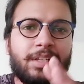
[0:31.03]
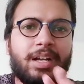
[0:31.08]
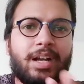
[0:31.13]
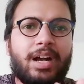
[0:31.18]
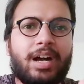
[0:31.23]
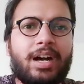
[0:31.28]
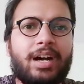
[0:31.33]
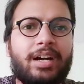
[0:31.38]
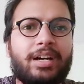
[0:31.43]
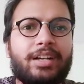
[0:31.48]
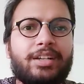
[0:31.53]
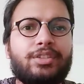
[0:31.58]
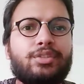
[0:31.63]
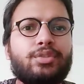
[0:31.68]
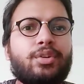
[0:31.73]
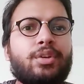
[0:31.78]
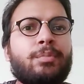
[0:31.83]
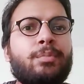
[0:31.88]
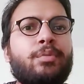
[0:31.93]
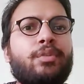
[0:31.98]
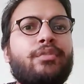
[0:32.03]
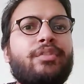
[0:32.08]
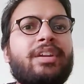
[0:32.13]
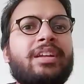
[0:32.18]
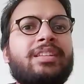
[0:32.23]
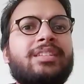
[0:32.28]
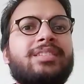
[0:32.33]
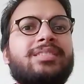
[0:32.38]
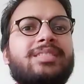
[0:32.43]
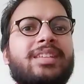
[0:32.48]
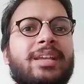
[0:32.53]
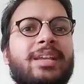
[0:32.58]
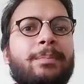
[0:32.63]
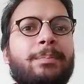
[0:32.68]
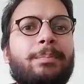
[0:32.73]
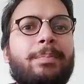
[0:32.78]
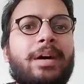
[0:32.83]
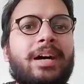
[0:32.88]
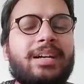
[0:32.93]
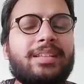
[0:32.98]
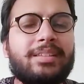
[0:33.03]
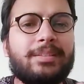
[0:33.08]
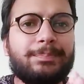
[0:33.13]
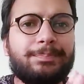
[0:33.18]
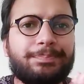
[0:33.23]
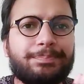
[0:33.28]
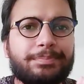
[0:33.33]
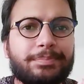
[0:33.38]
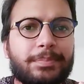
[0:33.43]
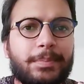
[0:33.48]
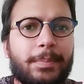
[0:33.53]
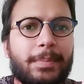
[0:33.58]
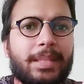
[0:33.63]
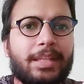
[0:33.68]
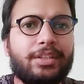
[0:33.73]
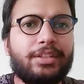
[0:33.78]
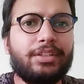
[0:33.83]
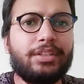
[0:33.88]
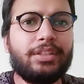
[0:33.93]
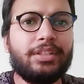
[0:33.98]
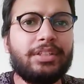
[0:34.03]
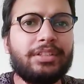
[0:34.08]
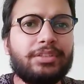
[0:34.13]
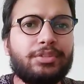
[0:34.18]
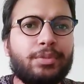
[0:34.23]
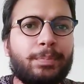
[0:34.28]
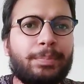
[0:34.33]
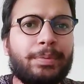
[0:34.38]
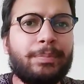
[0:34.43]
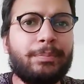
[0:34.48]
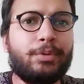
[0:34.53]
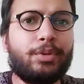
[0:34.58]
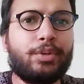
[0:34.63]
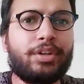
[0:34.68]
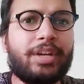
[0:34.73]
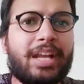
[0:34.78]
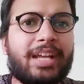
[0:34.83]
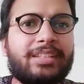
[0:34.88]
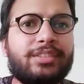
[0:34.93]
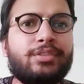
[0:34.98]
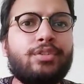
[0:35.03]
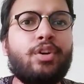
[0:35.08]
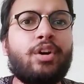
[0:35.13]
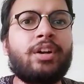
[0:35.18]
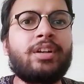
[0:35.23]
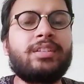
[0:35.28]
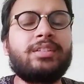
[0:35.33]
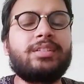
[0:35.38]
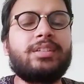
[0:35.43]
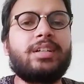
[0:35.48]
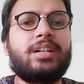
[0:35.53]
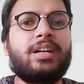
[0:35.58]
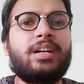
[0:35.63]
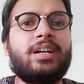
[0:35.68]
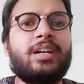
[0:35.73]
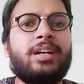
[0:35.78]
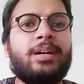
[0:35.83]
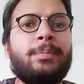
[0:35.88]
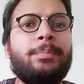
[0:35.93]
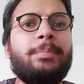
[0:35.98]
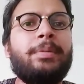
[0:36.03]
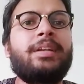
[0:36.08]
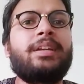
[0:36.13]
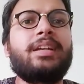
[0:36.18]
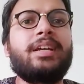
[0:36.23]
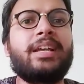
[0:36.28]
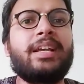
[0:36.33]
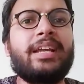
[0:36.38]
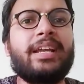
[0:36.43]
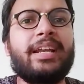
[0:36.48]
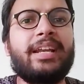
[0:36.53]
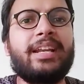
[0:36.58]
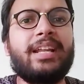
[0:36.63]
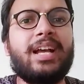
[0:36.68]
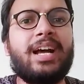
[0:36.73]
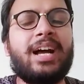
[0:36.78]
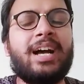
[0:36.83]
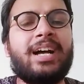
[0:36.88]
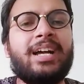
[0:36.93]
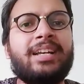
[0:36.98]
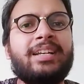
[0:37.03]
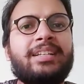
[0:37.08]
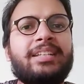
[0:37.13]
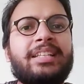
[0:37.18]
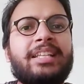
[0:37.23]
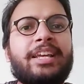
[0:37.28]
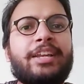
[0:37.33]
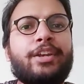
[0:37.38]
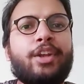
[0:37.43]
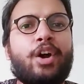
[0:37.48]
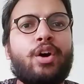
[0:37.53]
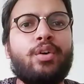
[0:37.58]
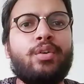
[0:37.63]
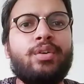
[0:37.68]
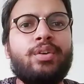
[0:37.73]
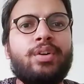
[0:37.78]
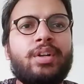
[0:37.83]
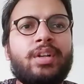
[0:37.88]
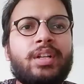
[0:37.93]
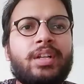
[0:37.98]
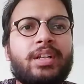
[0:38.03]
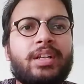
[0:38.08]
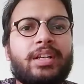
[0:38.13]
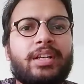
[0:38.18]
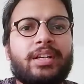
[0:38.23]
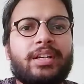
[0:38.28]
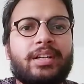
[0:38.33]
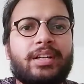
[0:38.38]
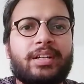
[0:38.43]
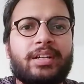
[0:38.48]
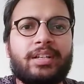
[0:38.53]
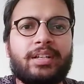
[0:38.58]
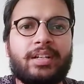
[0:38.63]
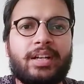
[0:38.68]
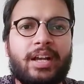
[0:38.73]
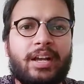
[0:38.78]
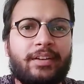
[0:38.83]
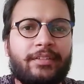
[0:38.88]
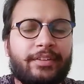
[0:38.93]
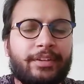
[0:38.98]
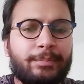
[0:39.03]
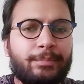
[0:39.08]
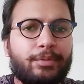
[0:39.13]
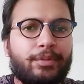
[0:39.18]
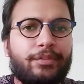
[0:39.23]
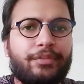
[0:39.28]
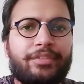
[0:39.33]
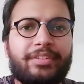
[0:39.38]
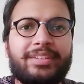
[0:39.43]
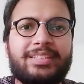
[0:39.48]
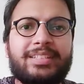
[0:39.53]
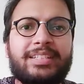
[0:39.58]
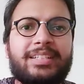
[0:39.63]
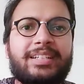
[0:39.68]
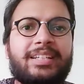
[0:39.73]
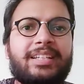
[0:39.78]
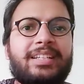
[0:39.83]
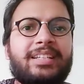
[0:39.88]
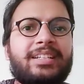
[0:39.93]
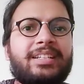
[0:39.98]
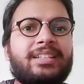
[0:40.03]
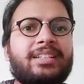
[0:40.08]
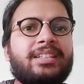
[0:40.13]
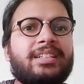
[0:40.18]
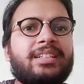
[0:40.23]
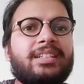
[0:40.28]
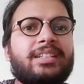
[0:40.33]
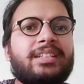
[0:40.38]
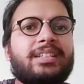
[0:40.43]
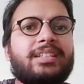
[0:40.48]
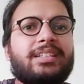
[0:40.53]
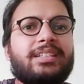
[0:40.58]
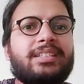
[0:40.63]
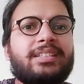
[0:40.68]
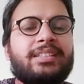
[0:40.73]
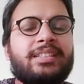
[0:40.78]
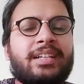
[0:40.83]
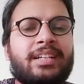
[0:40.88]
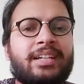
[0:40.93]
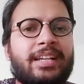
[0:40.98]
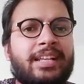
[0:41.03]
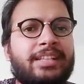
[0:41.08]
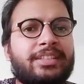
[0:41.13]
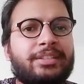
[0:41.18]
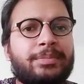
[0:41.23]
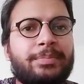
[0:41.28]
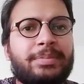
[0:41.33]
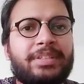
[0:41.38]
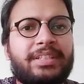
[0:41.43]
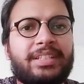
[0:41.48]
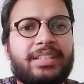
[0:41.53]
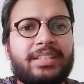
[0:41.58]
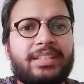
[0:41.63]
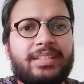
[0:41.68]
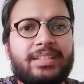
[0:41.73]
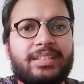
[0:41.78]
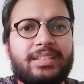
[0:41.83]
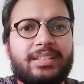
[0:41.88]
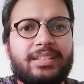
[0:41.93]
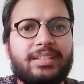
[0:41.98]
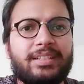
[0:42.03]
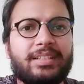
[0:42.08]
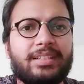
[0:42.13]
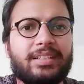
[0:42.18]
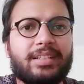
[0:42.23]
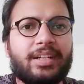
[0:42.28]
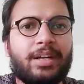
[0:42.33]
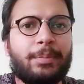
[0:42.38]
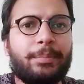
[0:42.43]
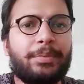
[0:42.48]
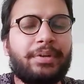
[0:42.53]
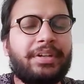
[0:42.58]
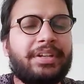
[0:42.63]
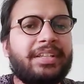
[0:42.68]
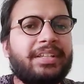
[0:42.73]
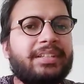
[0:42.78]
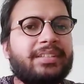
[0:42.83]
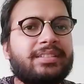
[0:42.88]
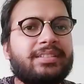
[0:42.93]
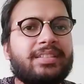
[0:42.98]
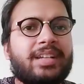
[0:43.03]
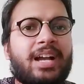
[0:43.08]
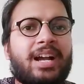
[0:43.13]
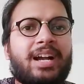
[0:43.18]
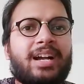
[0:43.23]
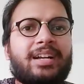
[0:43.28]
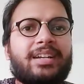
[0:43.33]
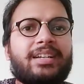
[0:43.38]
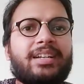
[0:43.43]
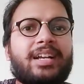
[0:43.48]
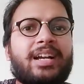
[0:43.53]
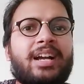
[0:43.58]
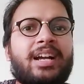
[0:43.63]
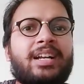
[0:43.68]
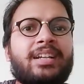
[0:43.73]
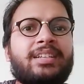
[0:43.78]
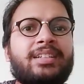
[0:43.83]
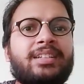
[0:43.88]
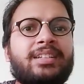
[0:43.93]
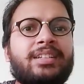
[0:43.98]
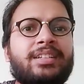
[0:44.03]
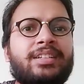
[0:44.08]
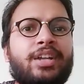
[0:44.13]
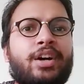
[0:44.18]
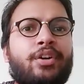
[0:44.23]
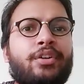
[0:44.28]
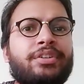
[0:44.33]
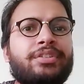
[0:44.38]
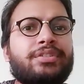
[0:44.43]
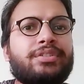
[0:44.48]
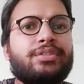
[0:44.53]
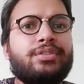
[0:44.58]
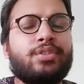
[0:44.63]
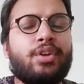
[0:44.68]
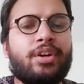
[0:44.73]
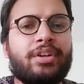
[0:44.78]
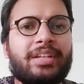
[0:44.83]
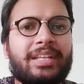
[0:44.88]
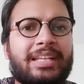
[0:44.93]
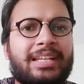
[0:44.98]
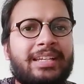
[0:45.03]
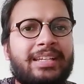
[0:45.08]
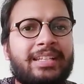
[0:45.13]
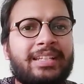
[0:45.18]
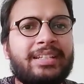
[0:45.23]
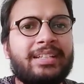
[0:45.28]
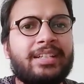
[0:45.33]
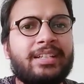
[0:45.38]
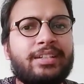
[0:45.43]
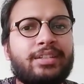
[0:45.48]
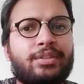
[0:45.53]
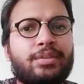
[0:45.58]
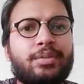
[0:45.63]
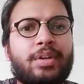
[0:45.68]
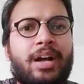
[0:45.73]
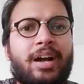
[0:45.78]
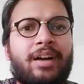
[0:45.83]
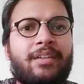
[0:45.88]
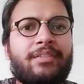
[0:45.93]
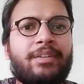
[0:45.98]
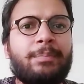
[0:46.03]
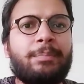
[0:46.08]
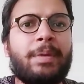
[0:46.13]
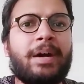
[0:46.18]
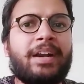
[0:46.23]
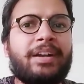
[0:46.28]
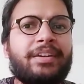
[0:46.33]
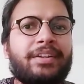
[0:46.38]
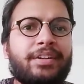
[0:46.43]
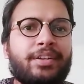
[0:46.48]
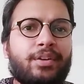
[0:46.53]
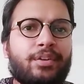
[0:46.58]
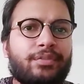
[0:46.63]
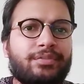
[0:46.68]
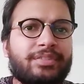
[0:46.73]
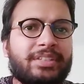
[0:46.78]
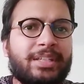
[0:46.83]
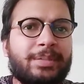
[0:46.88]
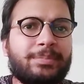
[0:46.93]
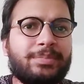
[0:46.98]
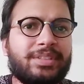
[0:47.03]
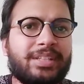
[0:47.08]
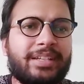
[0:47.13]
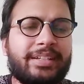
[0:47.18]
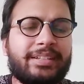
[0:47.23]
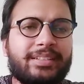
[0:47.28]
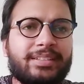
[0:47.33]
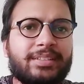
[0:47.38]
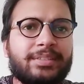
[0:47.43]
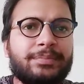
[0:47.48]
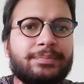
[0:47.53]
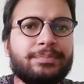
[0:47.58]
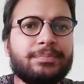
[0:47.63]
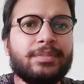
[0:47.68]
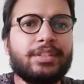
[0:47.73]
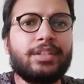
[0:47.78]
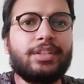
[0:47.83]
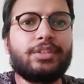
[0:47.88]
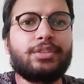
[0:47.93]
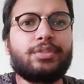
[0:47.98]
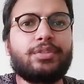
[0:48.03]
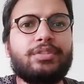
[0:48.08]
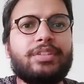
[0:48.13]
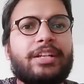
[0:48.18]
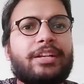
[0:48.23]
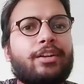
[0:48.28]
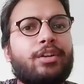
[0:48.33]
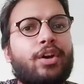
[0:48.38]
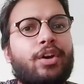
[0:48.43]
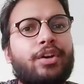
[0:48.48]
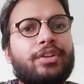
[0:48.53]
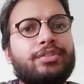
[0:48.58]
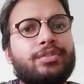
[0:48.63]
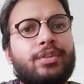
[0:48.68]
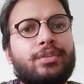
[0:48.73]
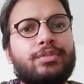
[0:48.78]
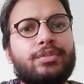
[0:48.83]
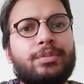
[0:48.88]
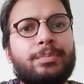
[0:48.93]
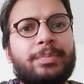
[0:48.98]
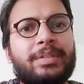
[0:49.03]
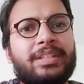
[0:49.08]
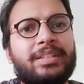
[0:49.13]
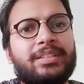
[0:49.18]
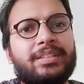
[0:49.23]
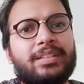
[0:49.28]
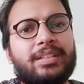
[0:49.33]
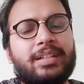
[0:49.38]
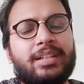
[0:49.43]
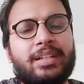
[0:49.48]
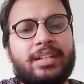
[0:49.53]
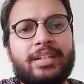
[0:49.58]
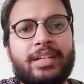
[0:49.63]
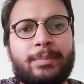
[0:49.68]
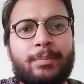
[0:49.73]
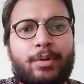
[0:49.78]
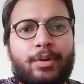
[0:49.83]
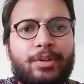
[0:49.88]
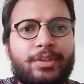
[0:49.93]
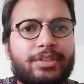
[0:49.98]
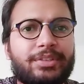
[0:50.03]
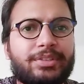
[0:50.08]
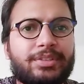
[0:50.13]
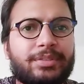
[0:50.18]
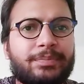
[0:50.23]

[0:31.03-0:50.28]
urge or moving in the same path, Supreme Court has gone a bit ahead and they are now have removed recently the LGBT Communities Act, and now it's not illegal to have a partner of same sex. So that law has also been demolished,